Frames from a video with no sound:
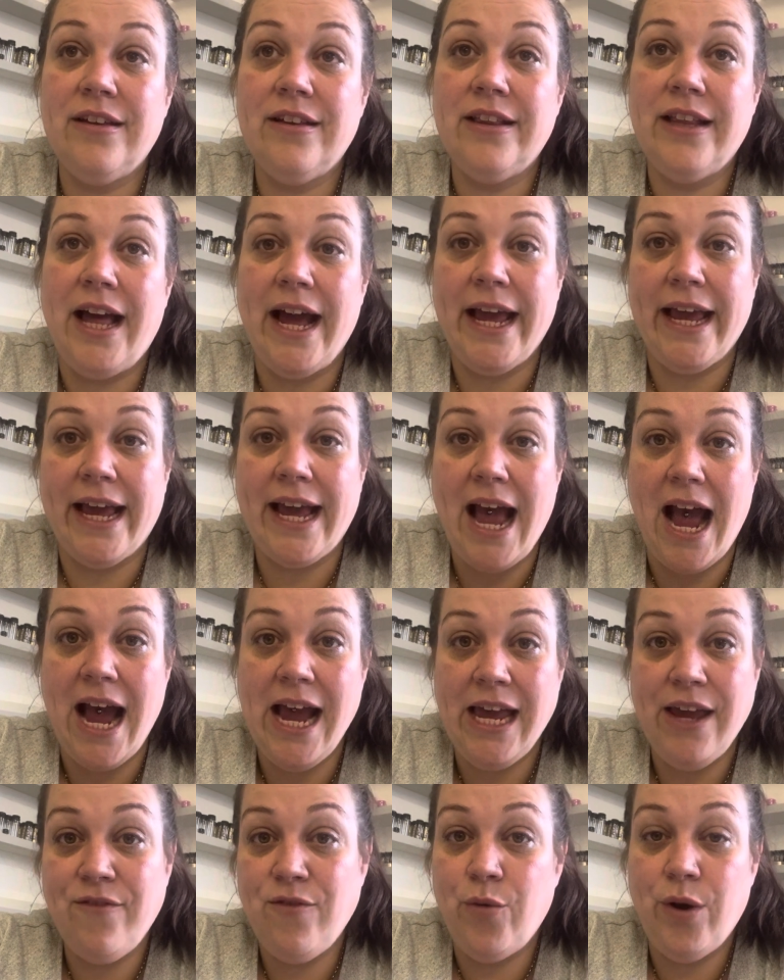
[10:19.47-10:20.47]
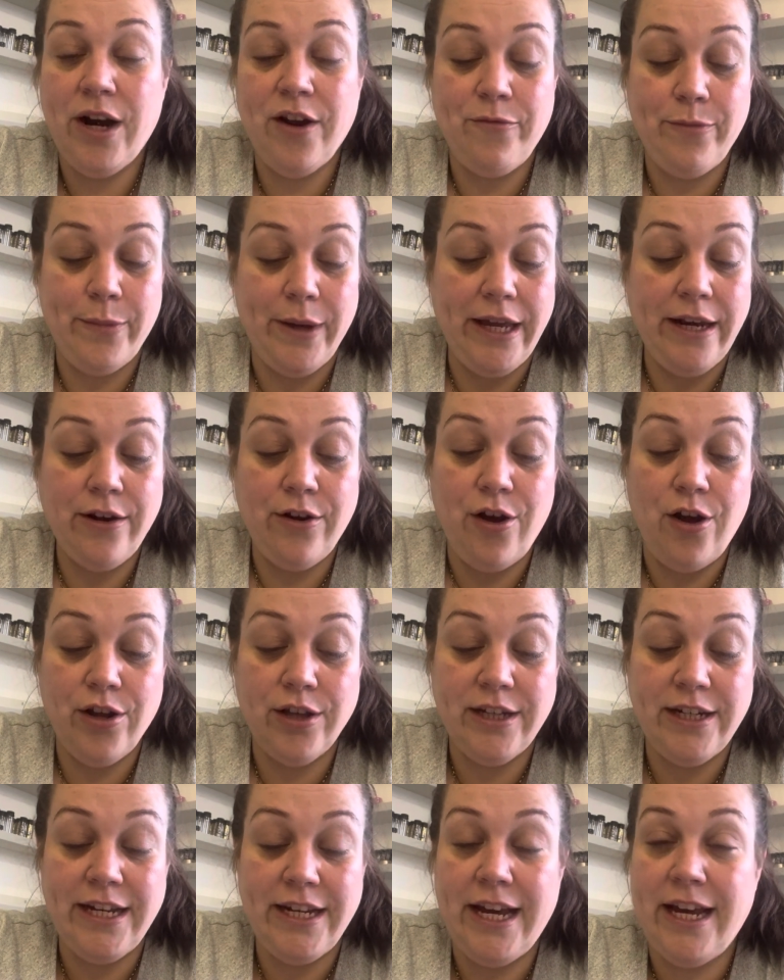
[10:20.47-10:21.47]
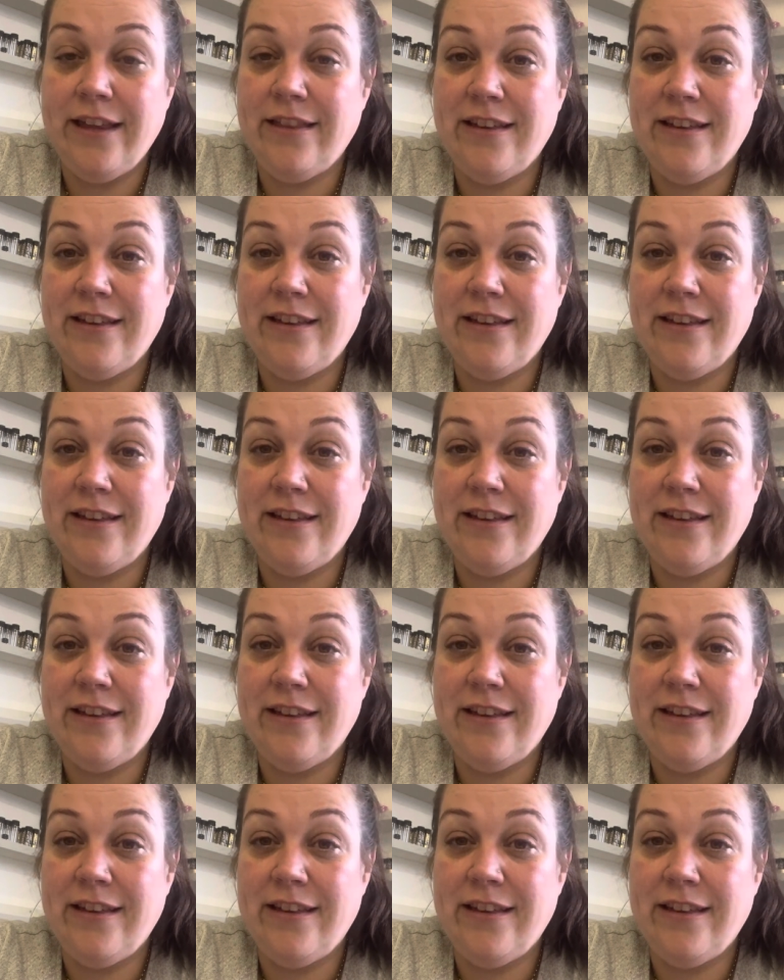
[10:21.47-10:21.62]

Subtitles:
Even when I've been on holiday,